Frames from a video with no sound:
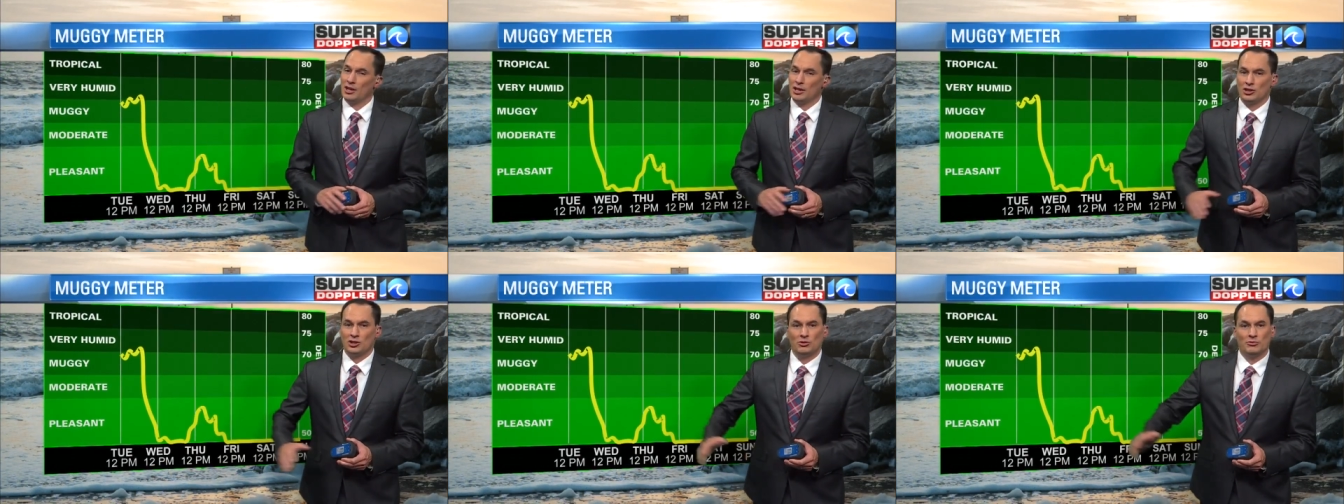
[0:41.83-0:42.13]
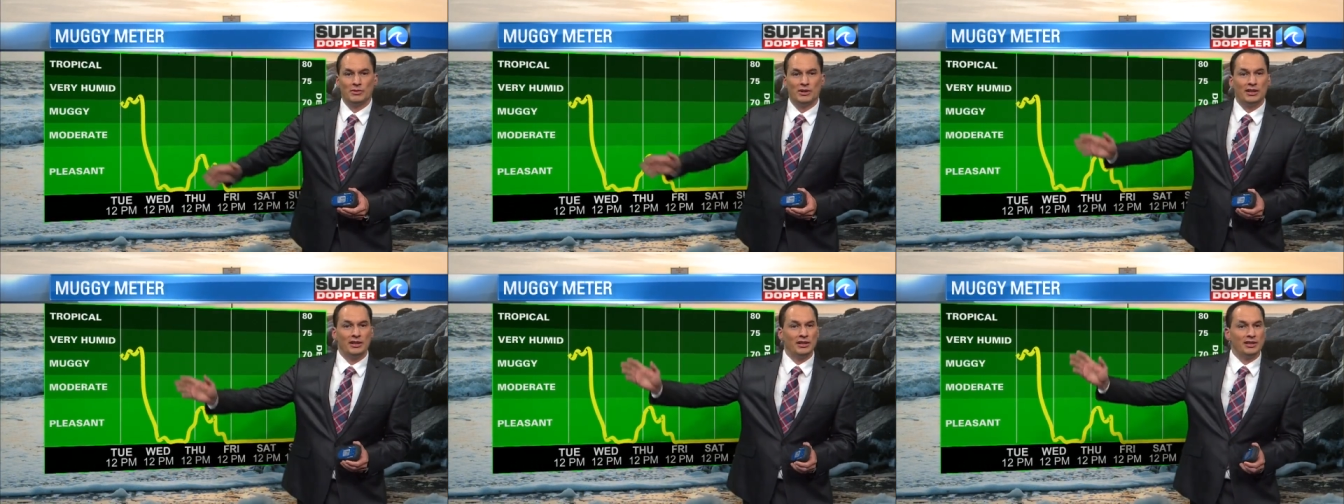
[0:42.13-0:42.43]

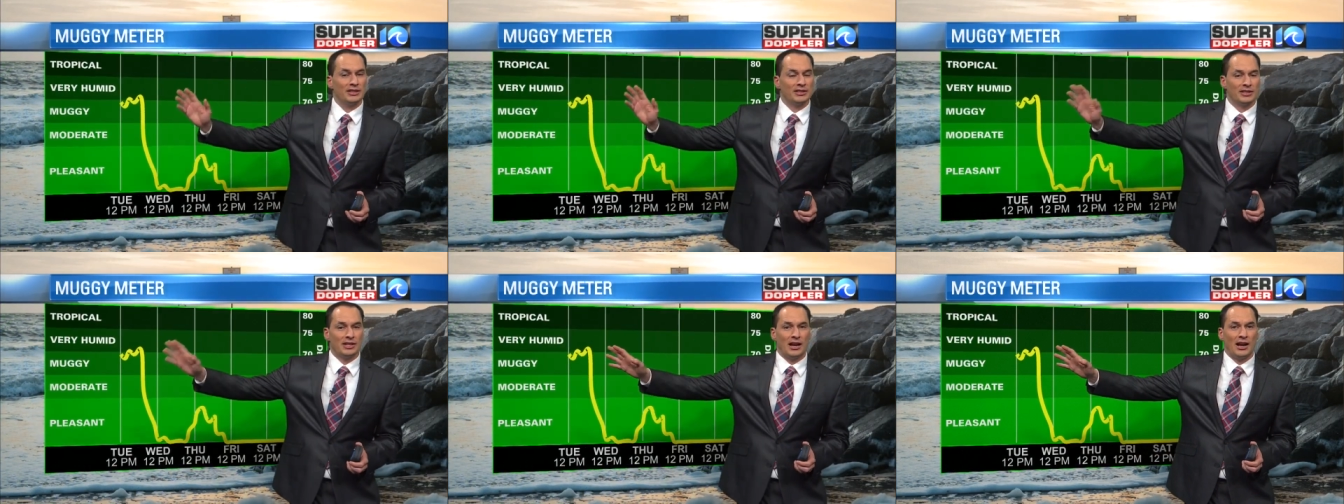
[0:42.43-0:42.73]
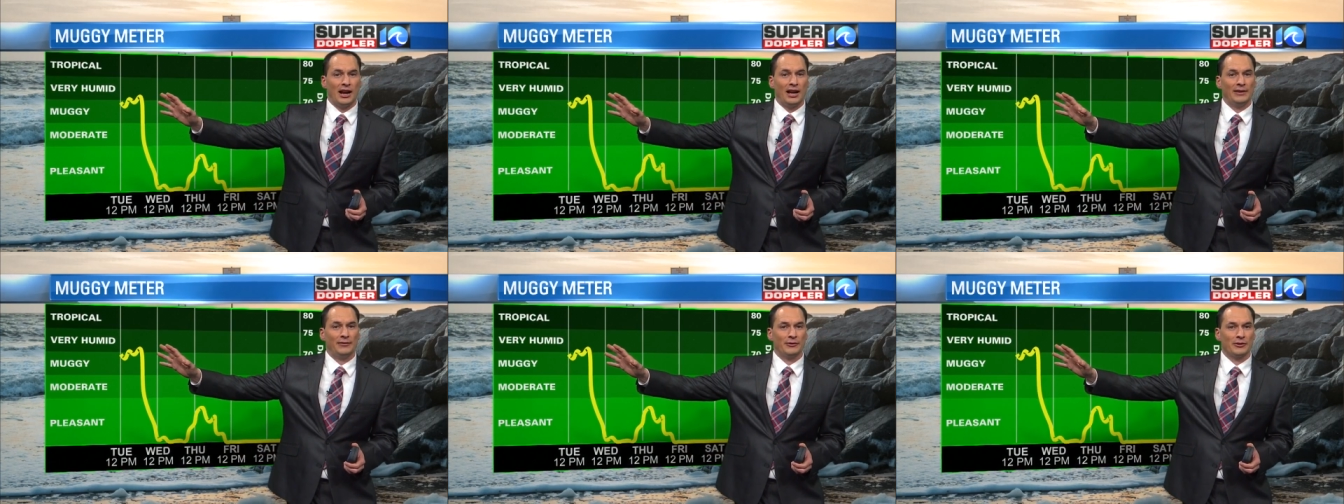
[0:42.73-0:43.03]
Humidity is
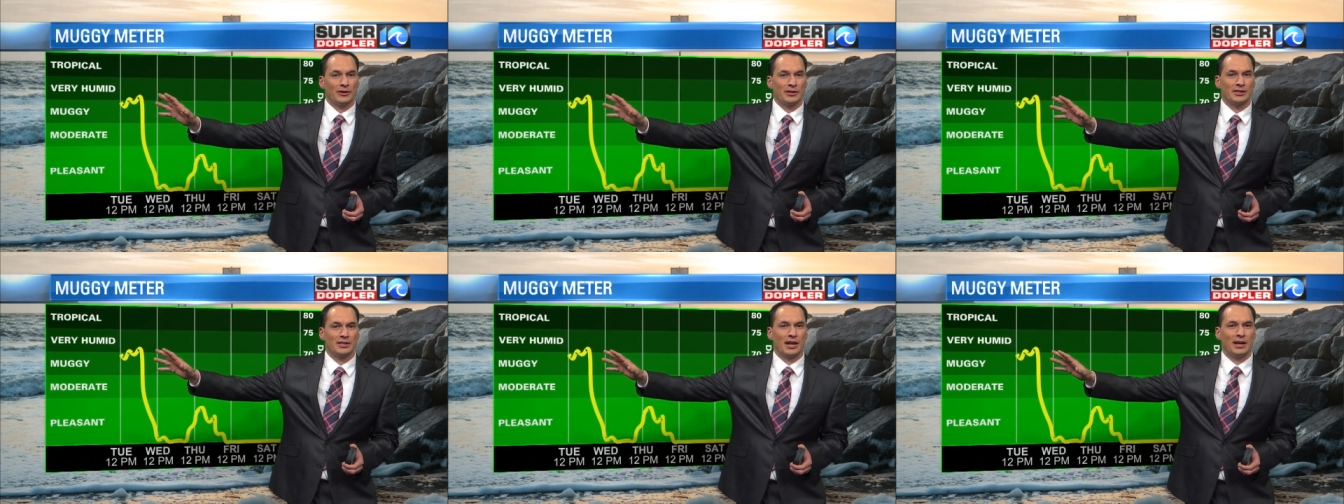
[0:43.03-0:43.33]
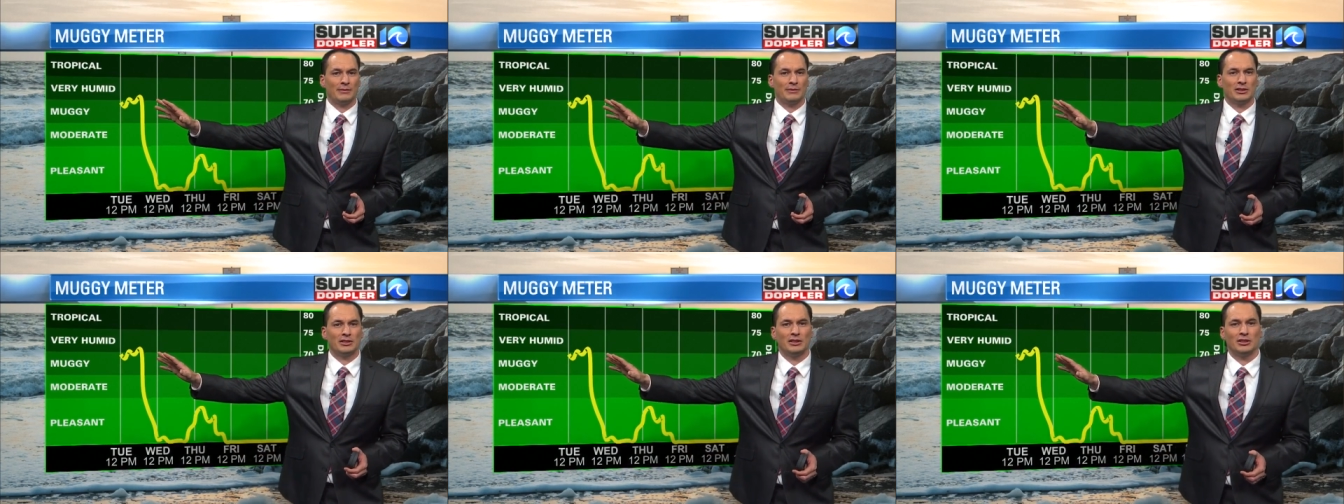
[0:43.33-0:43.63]
high for this
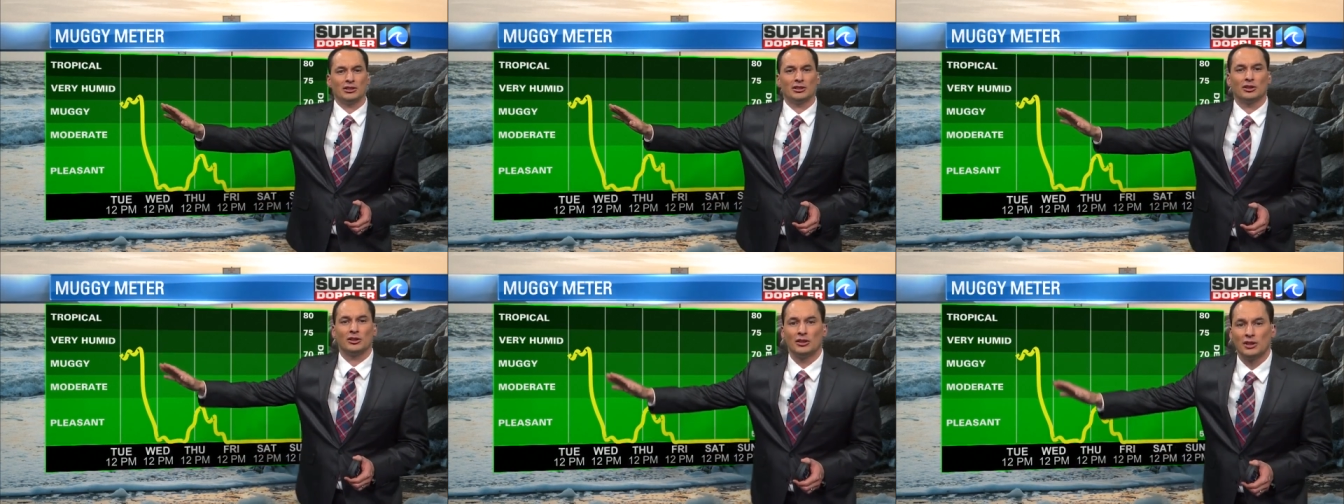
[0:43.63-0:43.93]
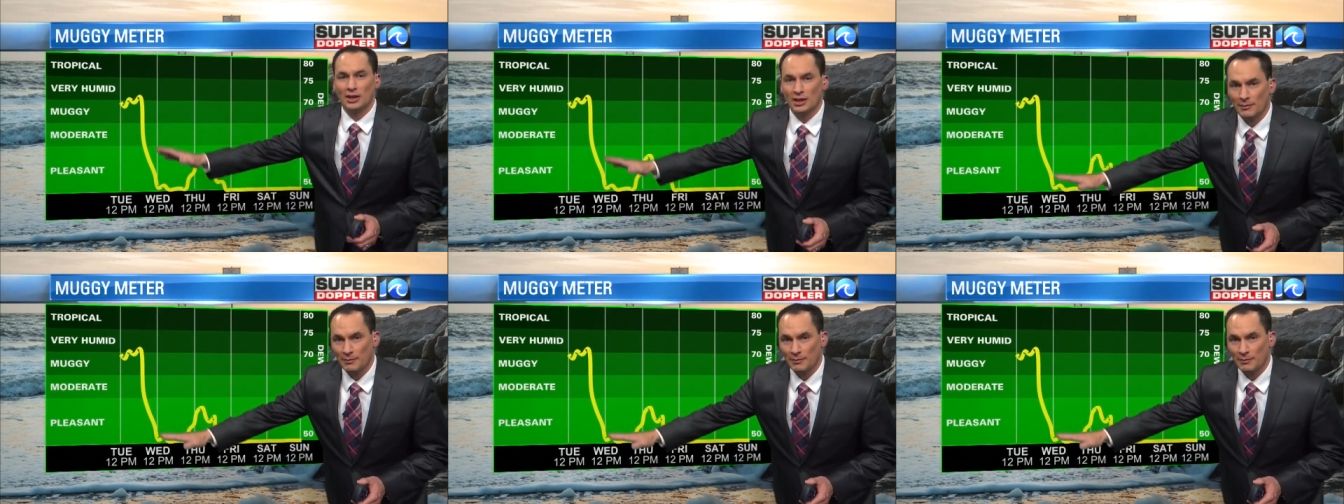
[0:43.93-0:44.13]
time of year,